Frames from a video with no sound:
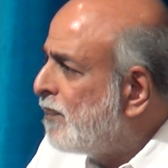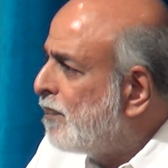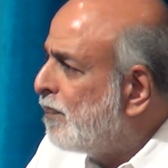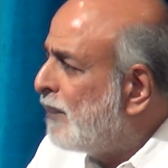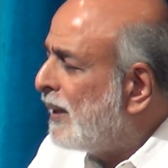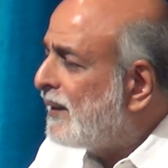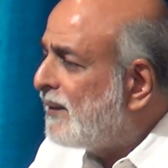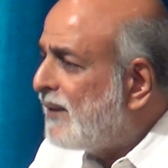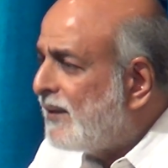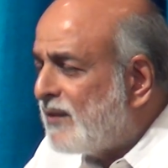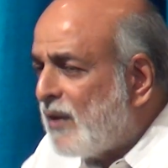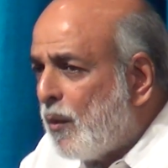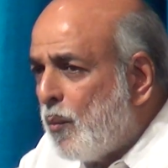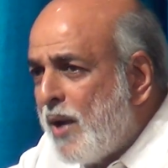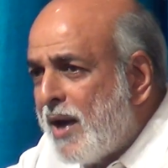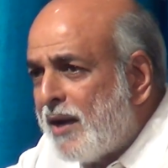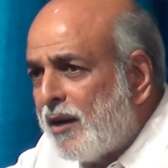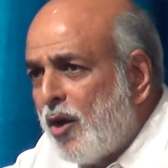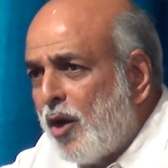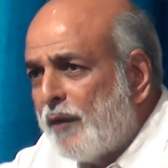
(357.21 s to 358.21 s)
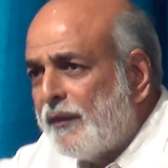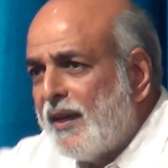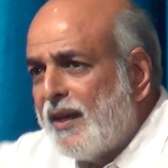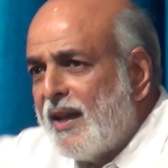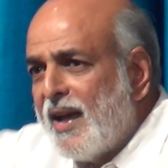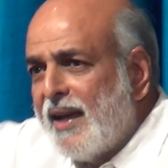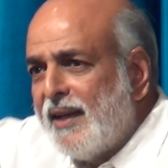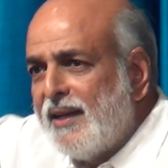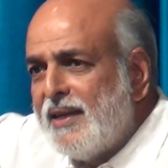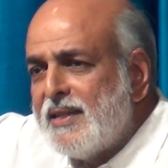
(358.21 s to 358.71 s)
But somewhere along the
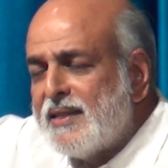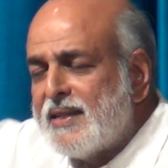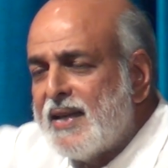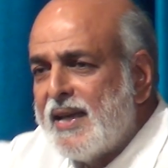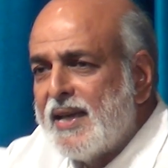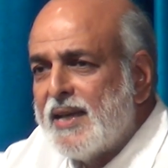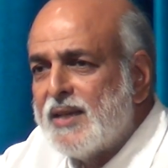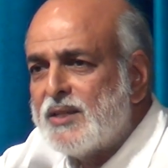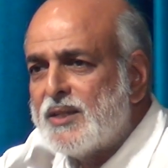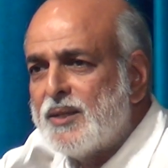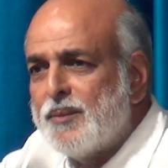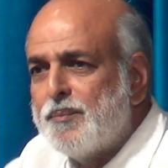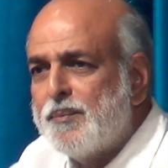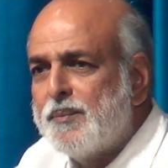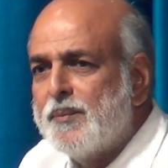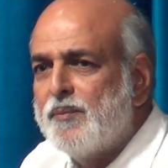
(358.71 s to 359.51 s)
line he says,